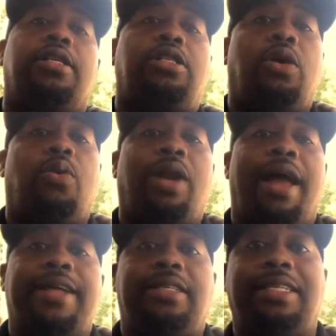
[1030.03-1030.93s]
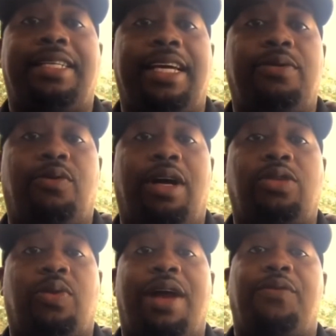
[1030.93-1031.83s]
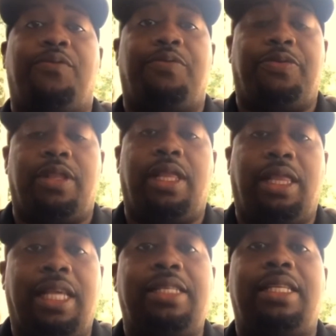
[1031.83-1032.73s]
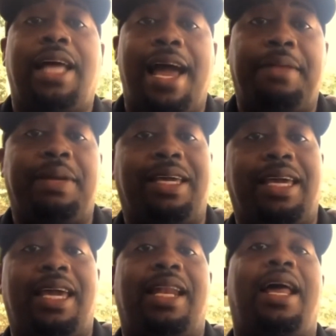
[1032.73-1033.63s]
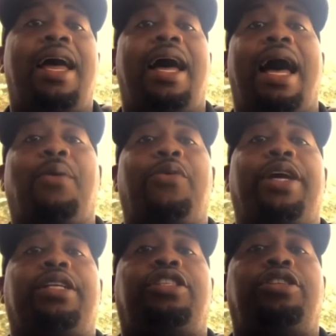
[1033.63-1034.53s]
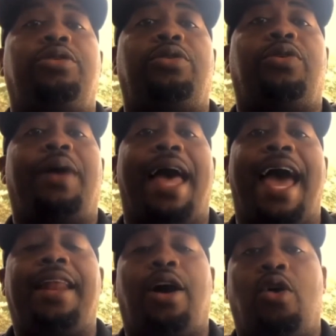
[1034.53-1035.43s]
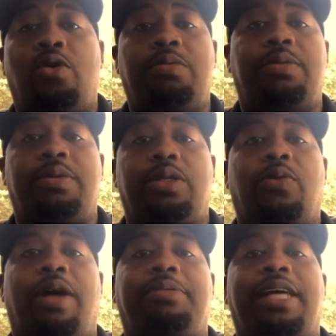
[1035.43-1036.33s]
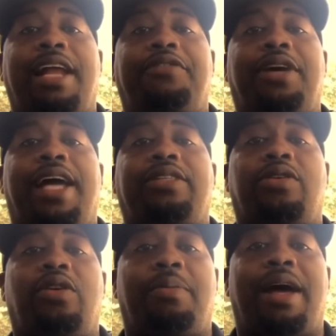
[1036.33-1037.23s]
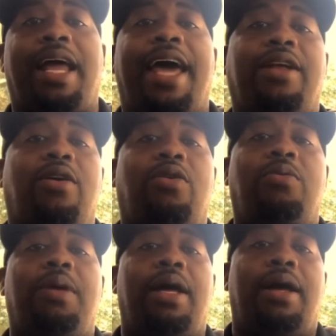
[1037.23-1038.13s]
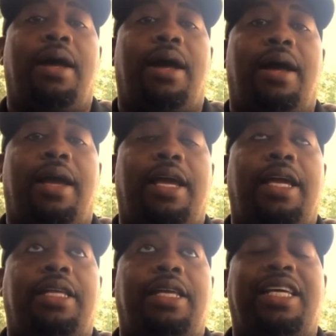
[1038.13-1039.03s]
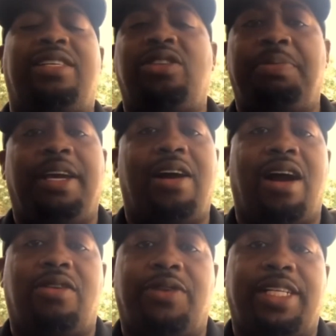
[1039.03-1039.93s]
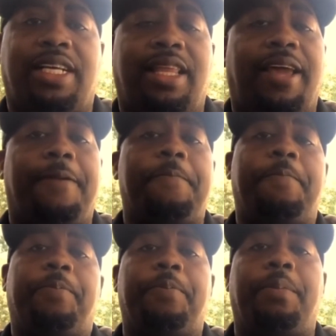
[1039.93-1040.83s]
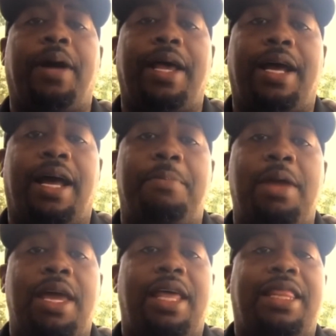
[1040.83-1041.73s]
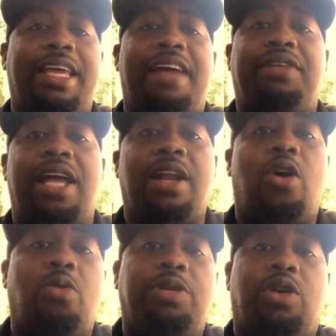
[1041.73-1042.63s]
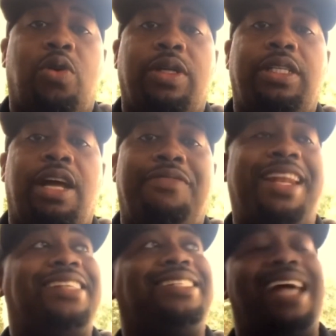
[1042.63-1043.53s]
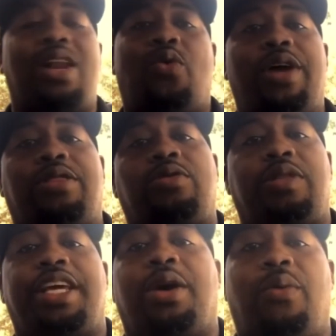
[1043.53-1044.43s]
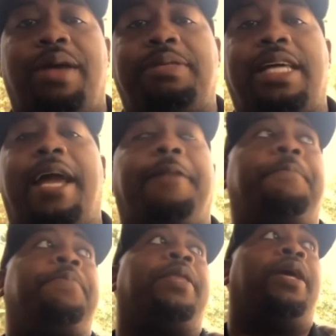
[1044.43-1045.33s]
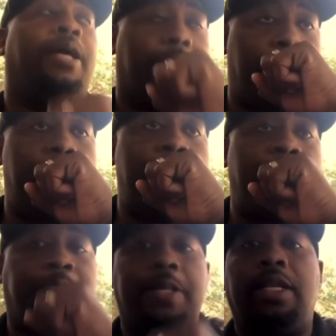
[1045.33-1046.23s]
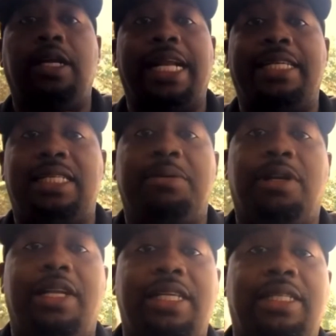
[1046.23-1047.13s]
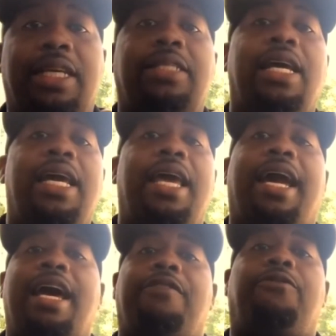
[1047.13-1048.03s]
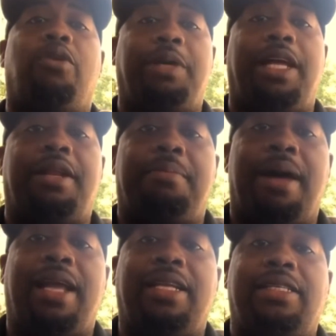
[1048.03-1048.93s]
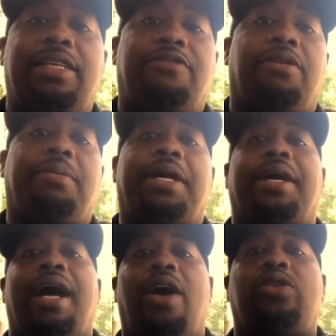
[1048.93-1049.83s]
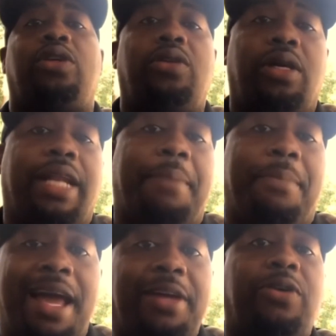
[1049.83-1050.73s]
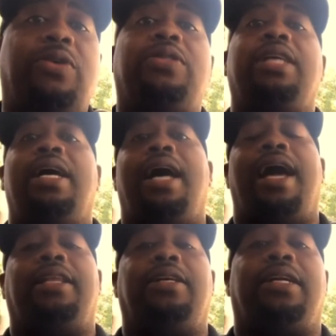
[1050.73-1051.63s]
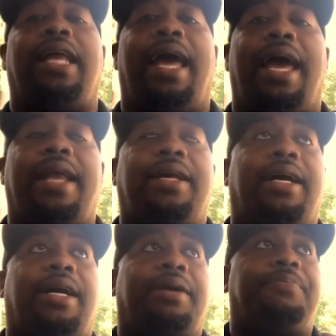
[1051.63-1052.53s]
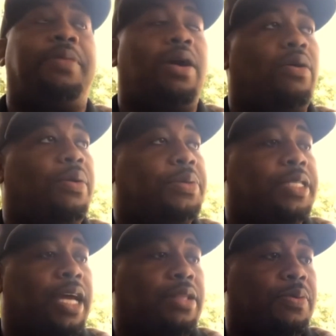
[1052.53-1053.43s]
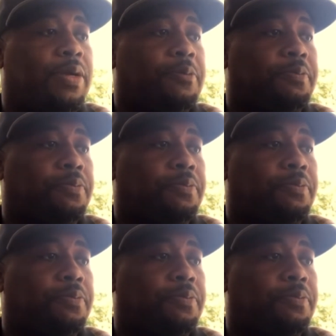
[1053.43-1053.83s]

So what I actually did was, when I listed the item again, I went to At Home's website. If you guys don't know about At Home, it used to be Garden Ridge, I think, but they have a lot of home decor stuff, and I just kind of went through their website, looked at similar listings, and kind of formulated my listing from there. I also looked at Michael's. I looked at what was the other one?